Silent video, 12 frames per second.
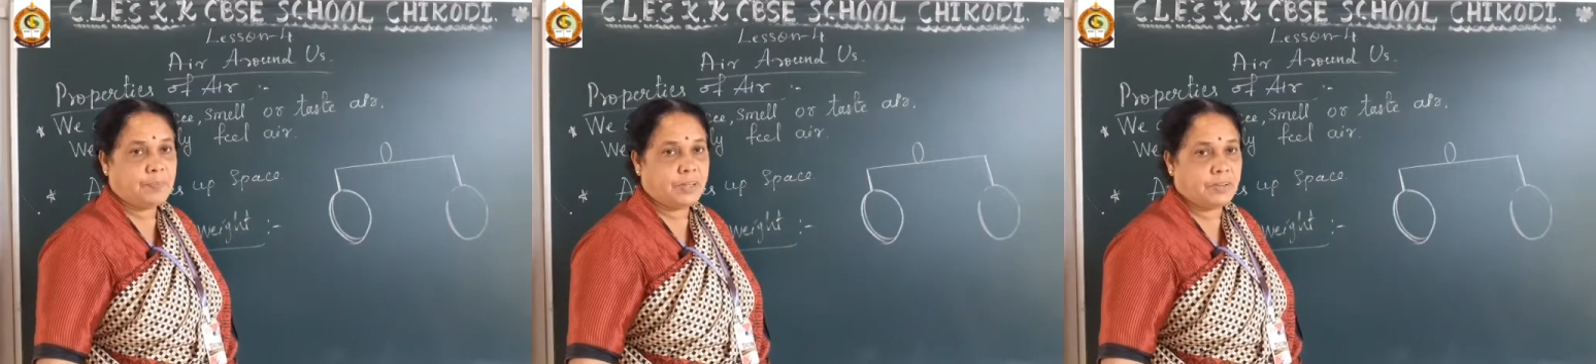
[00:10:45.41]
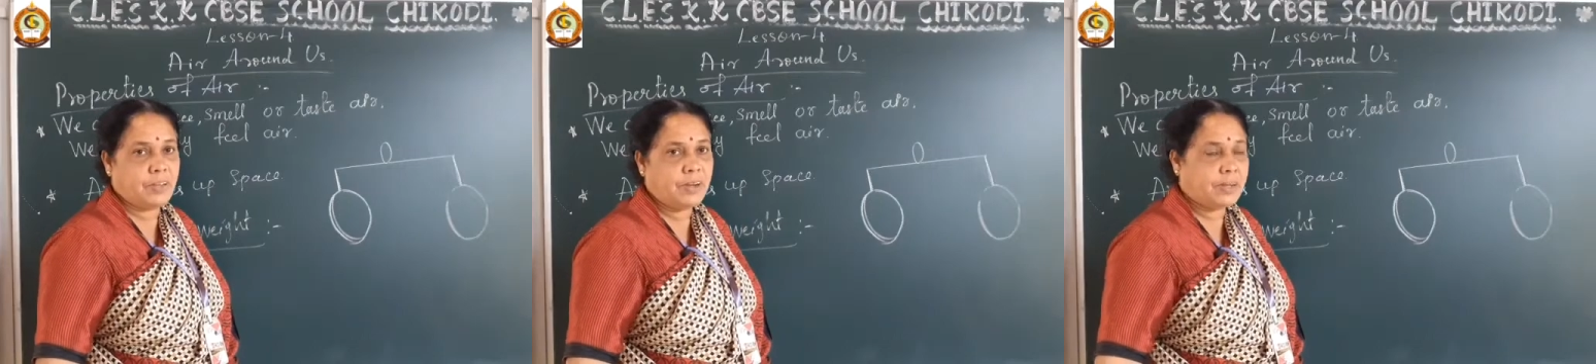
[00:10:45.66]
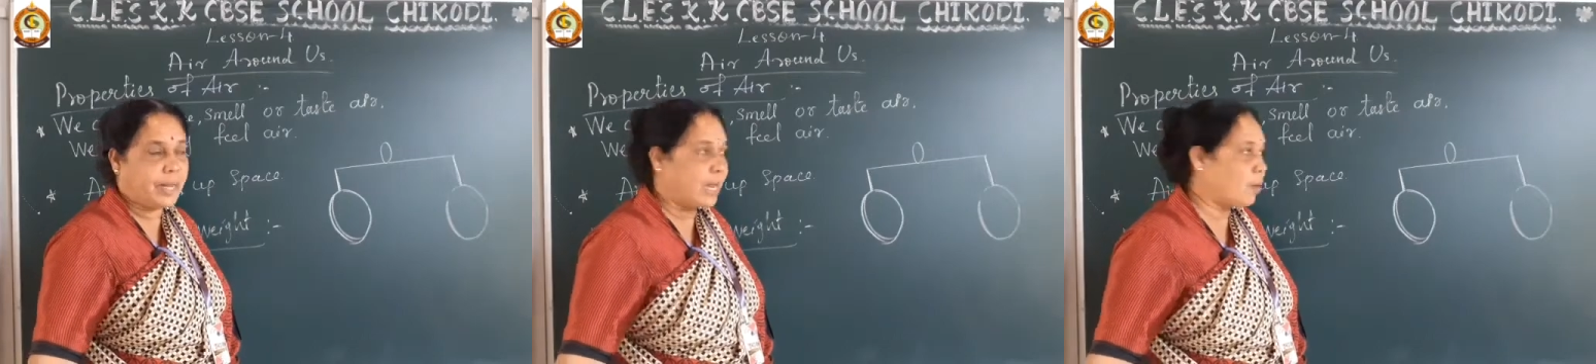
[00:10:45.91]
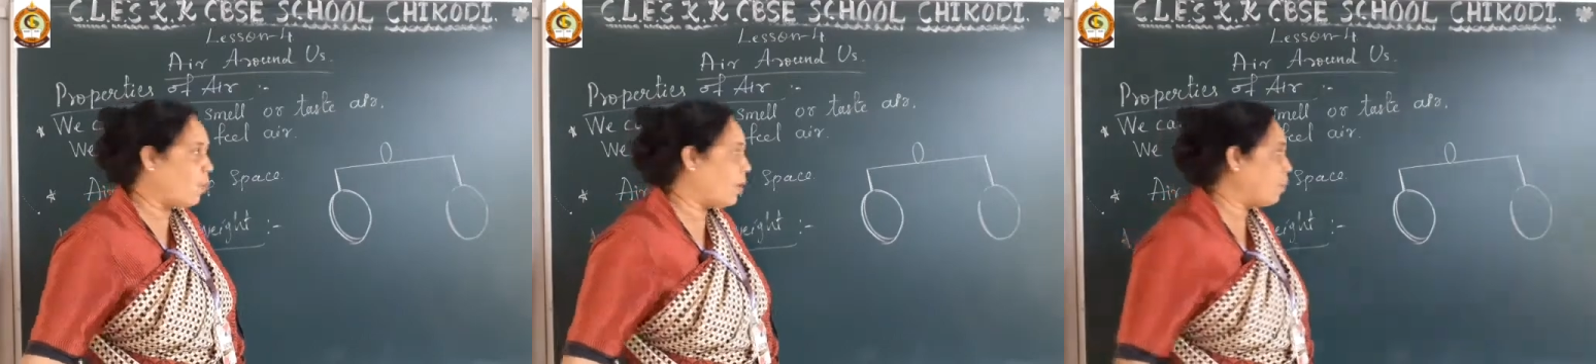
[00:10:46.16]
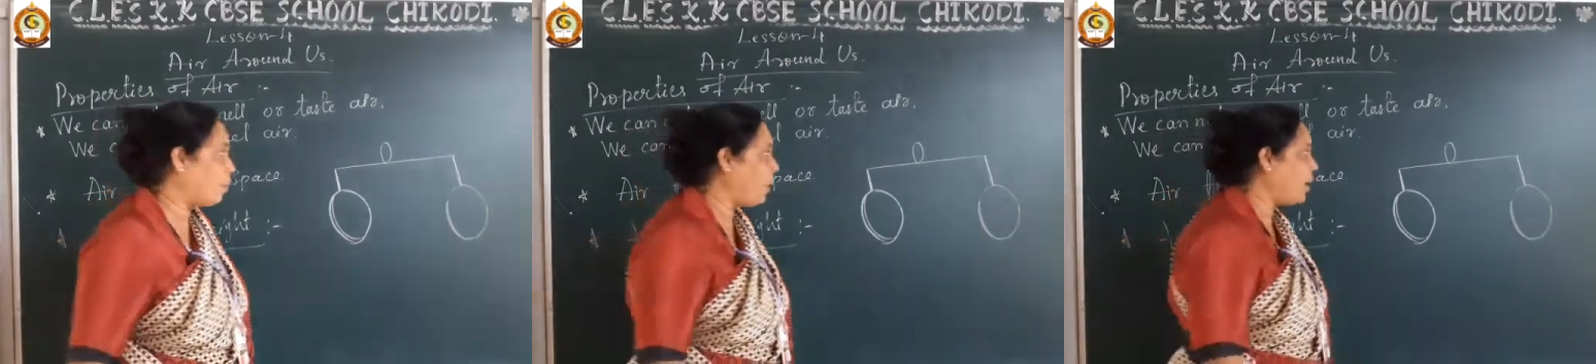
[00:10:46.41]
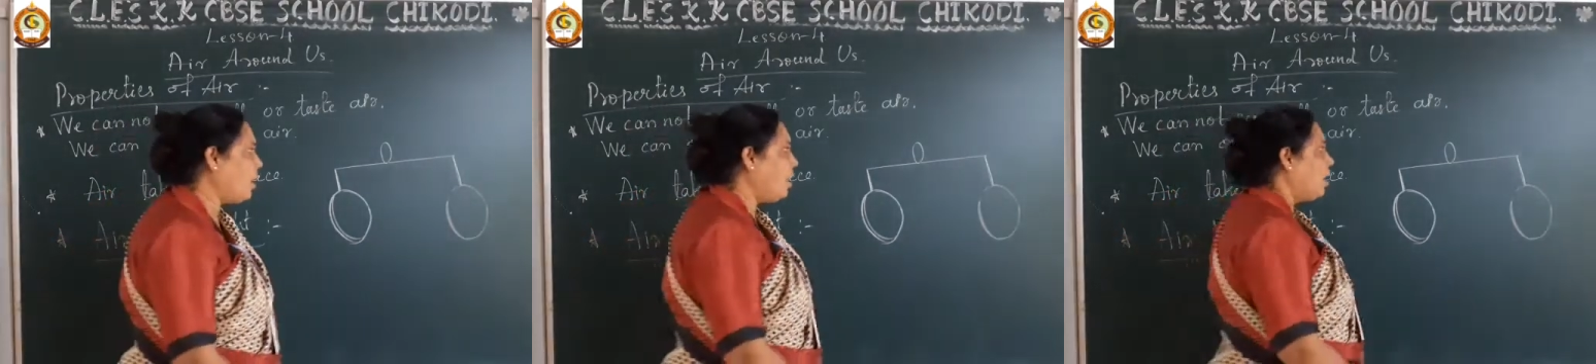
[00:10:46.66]
Is it? Take one
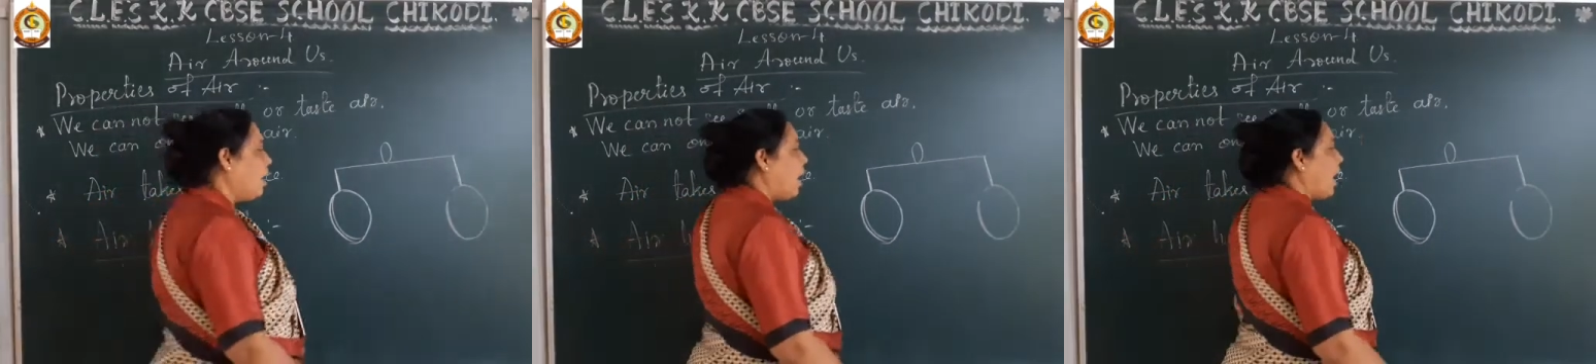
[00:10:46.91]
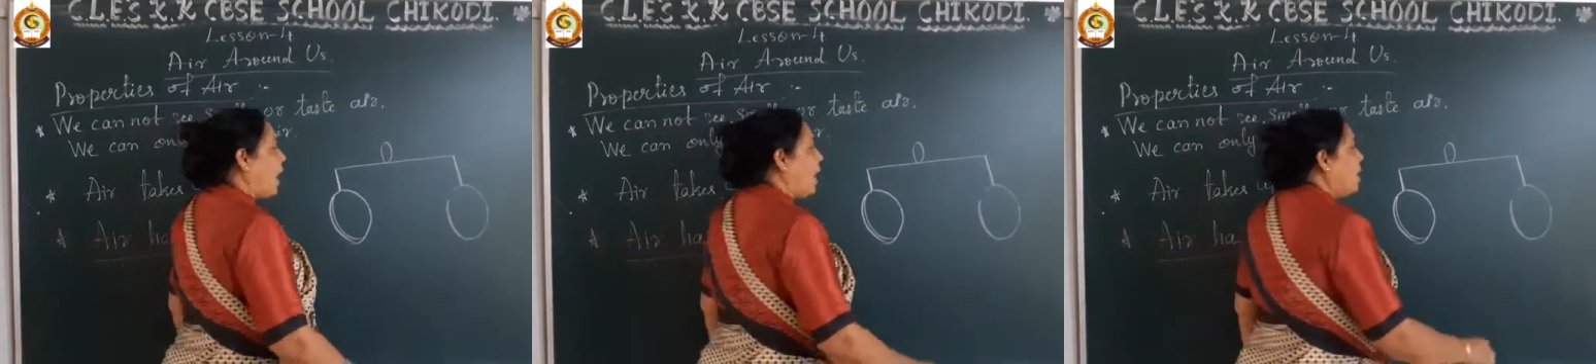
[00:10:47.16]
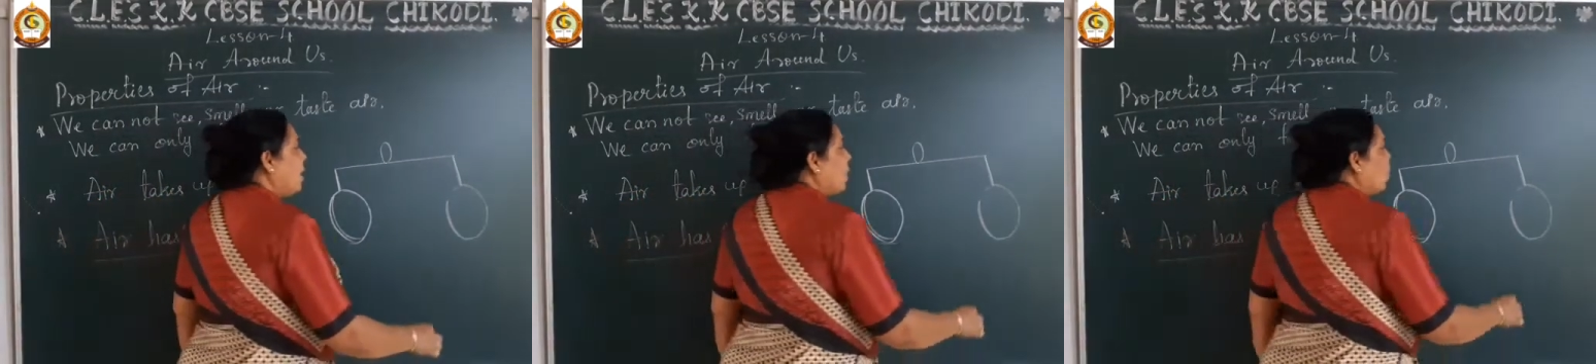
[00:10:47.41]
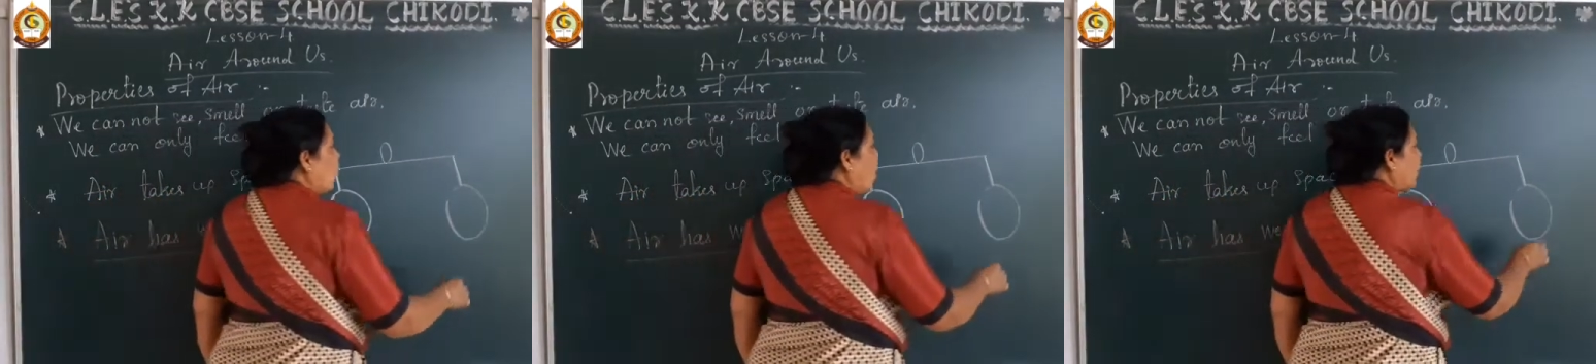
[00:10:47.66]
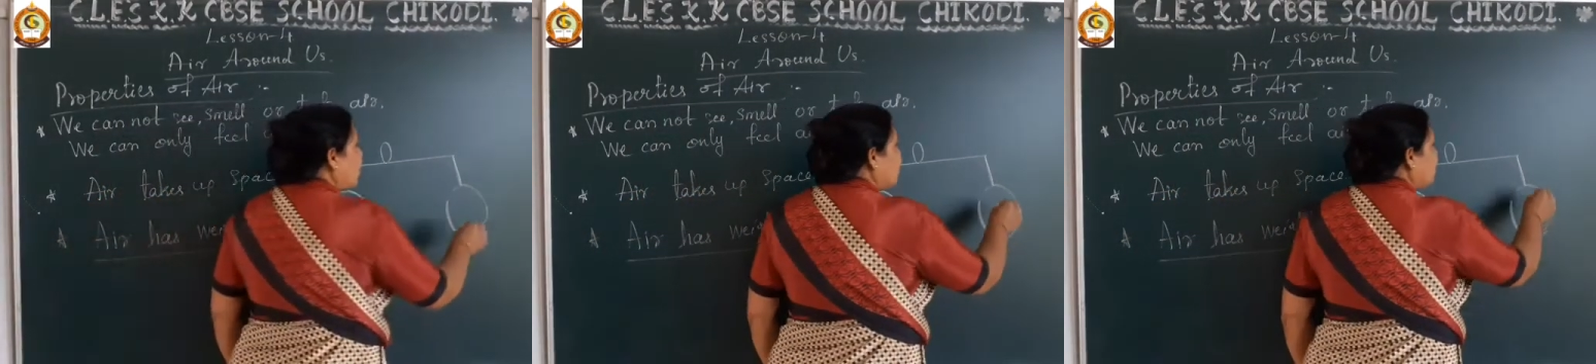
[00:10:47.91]
pin, and what you